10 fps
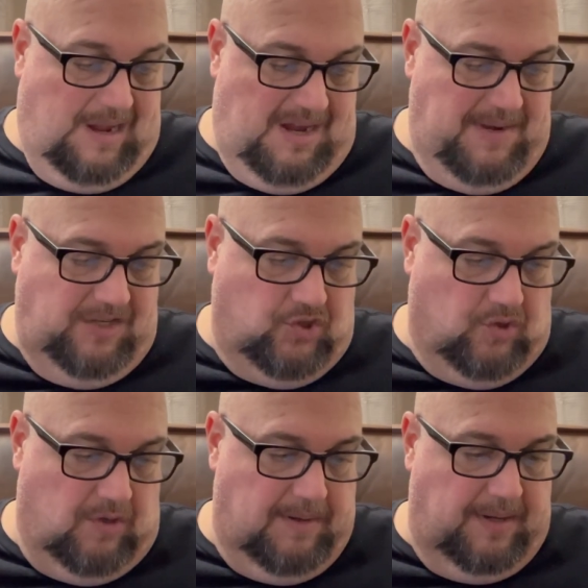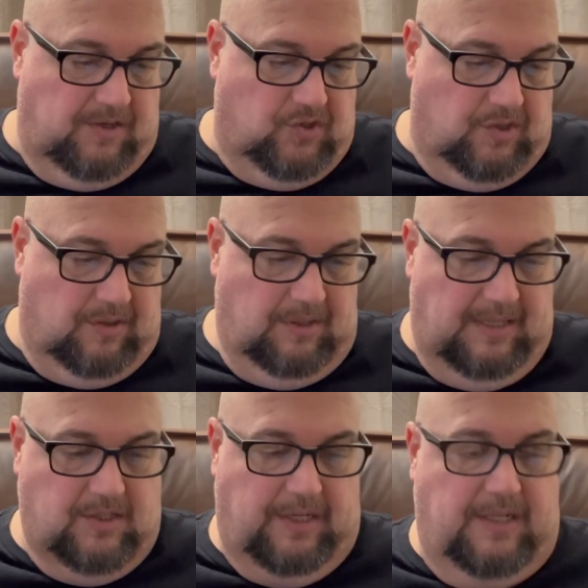I might show them, I'm not sure.
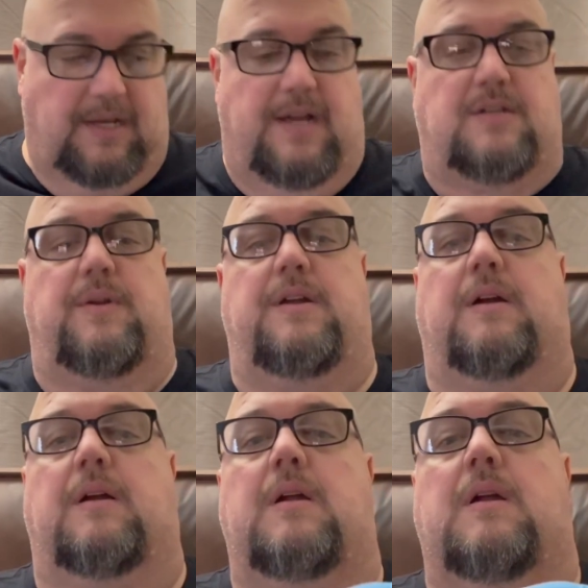Let's look at the next one here.